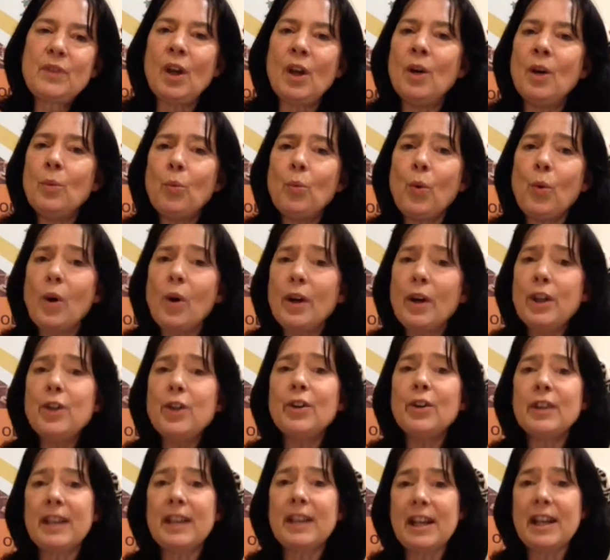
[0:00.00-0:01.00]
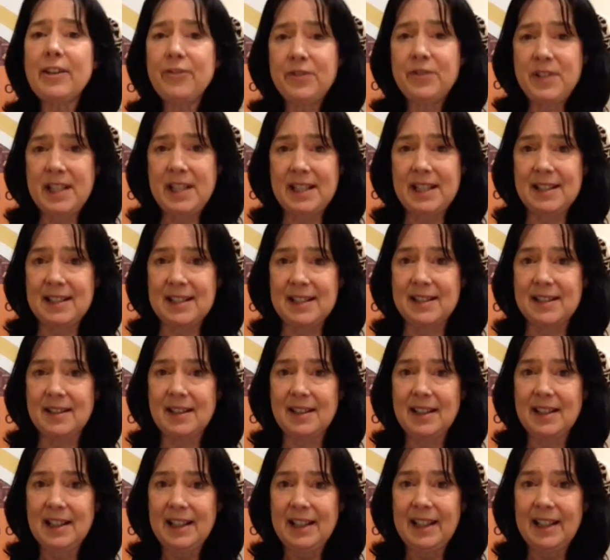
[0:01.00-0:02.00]
what your gift is.
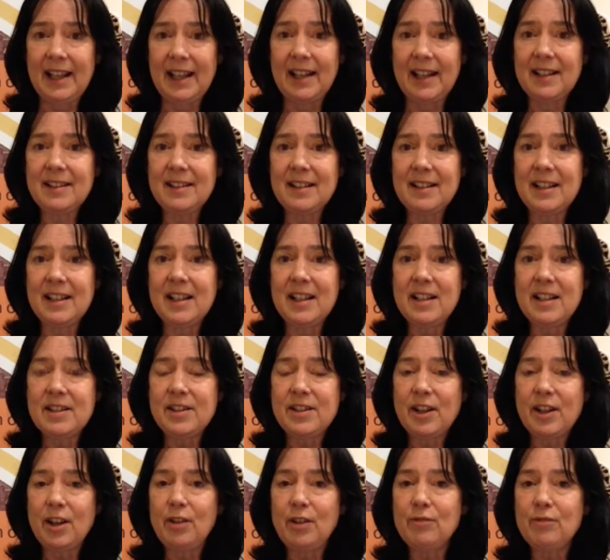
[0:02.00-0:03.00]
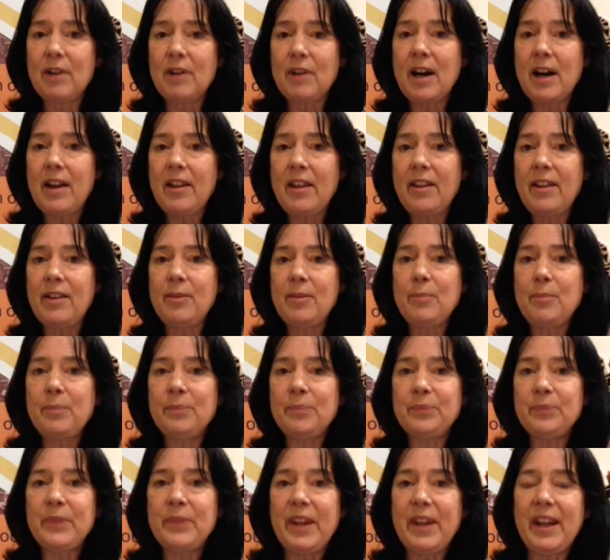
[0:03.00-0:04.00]
Yeah. So rather
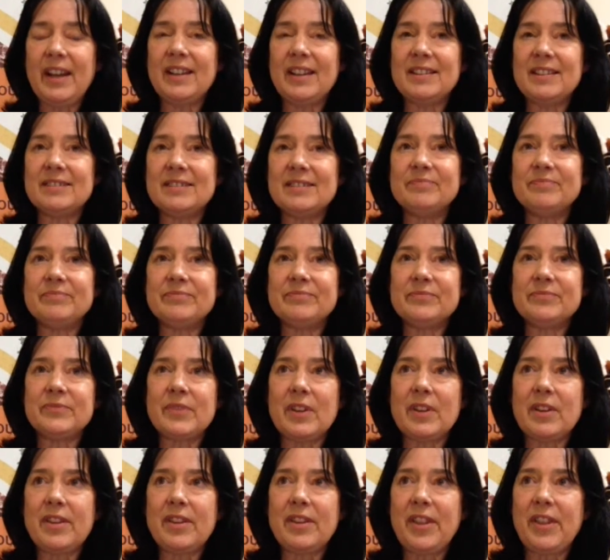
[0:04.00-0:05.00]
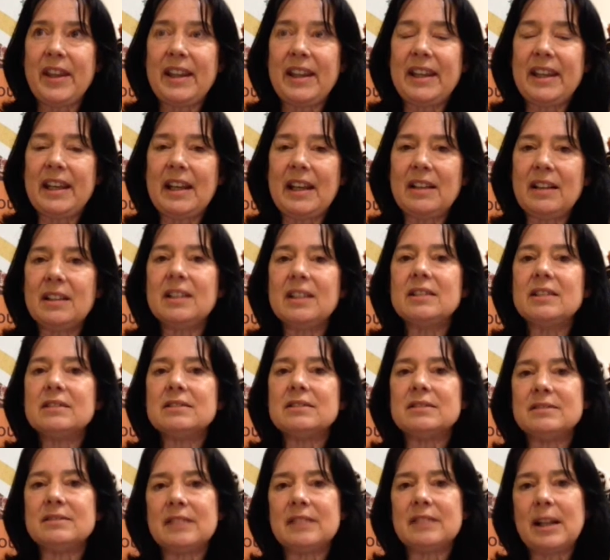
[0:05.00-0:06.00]
than thinking,
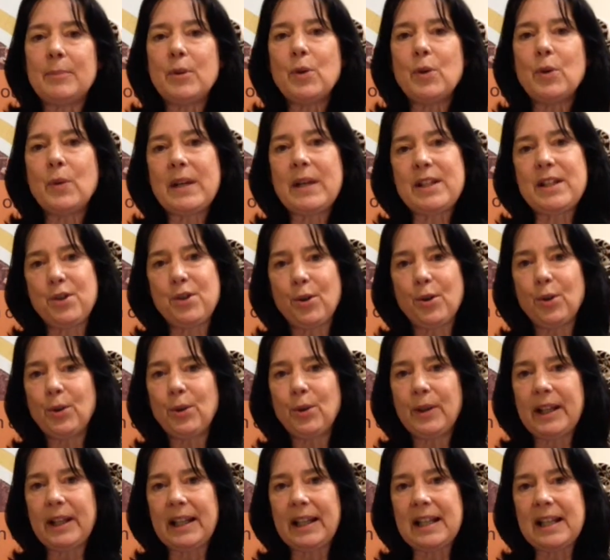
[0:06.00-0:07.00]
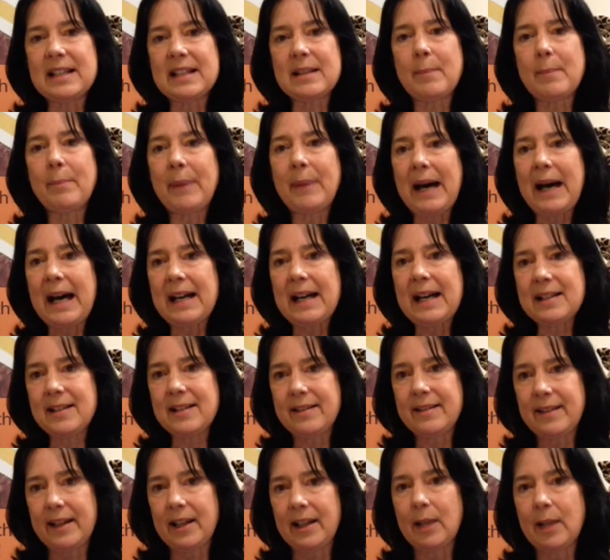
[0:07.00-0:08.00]
oh, I'm always talking is a bad
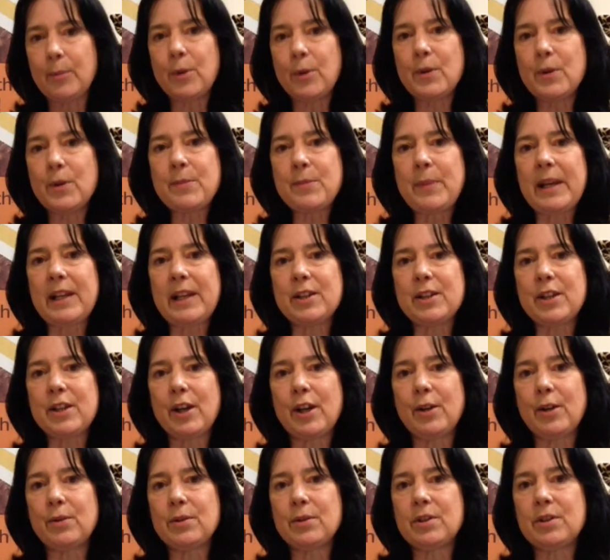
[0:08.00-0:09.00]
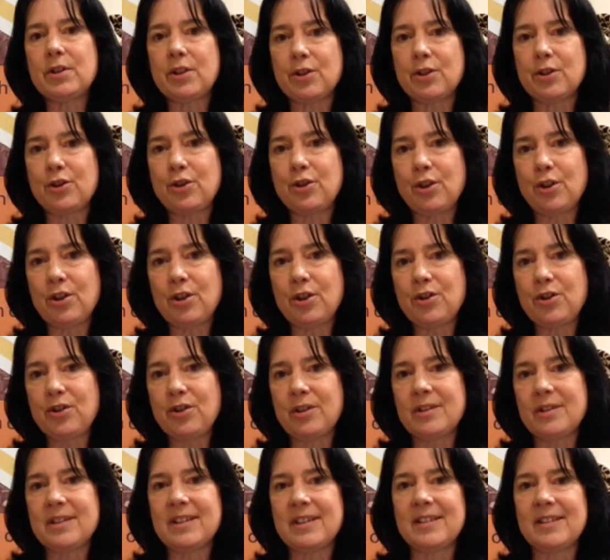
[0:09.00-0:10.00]
thing, I'm always being told to shush
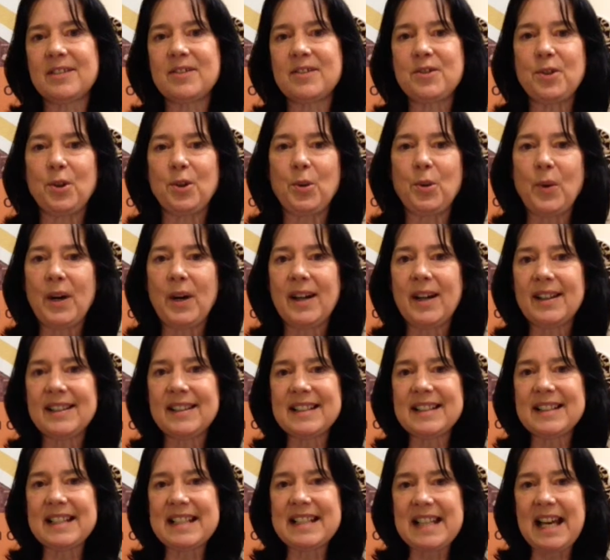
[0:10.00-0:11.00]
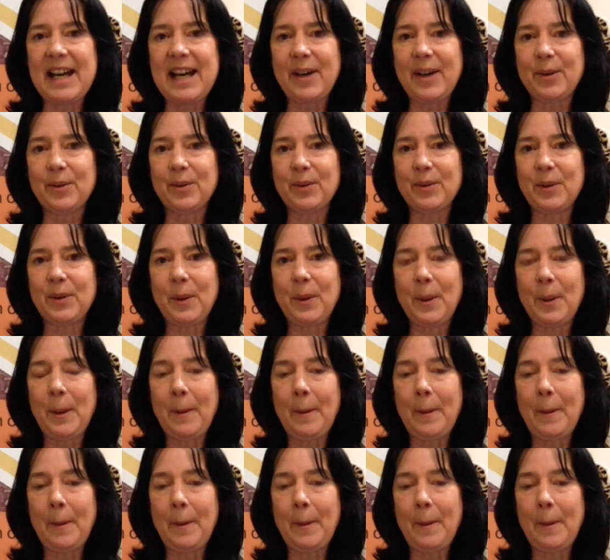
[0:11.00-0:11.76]
and to quieten down,